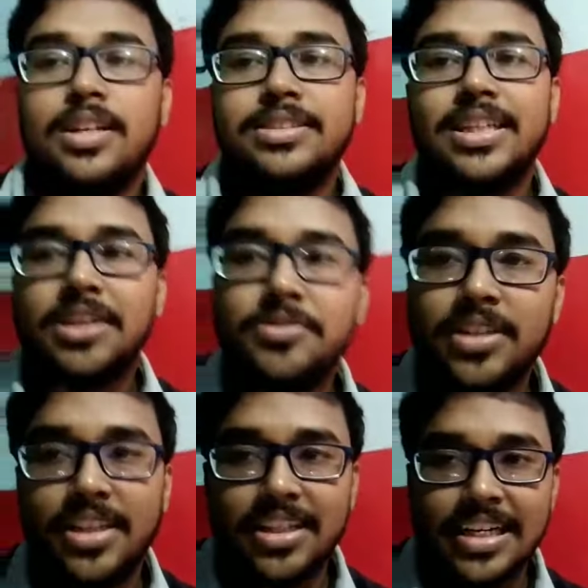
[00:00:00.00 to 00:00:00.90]
now
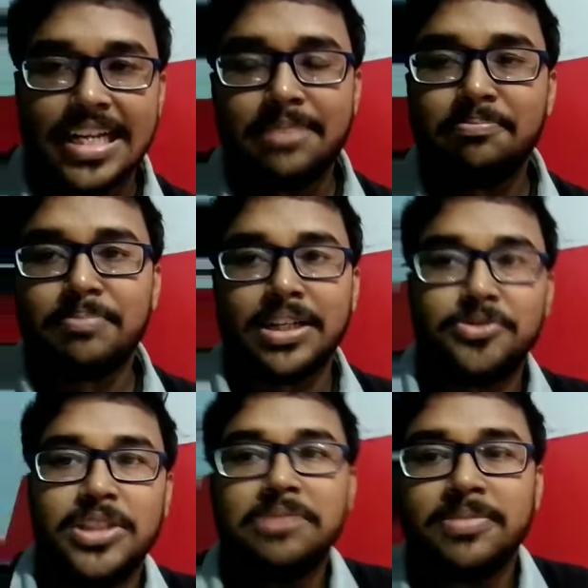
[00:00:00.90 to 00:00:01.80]
I am
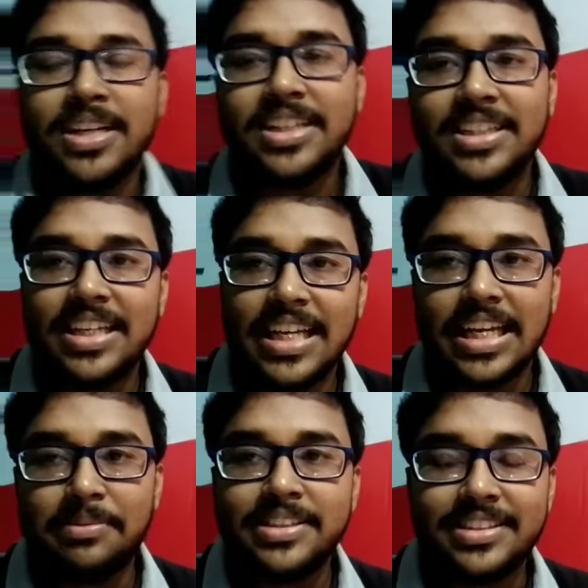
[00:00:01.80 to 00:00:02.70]
pursuing my
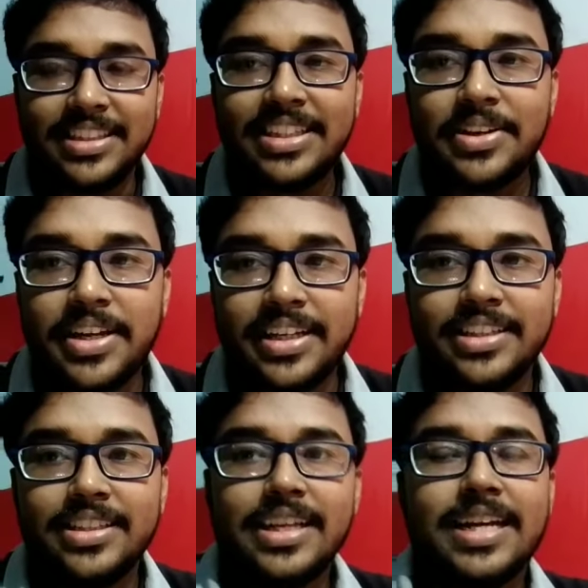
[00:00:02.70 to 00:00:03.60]
MSc
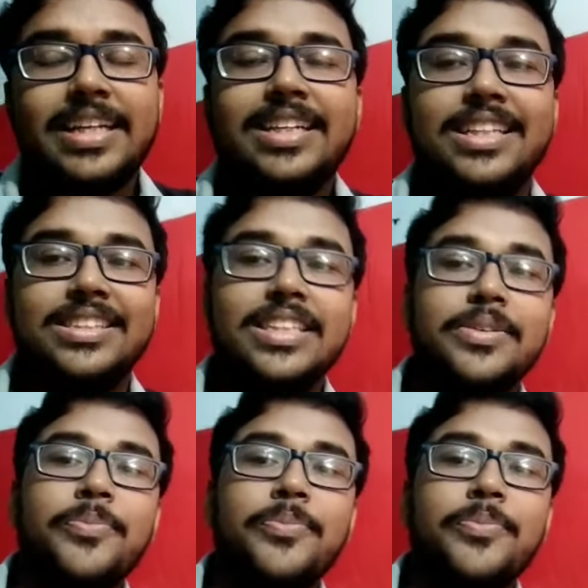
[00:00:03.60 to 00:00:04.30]
in agriculture.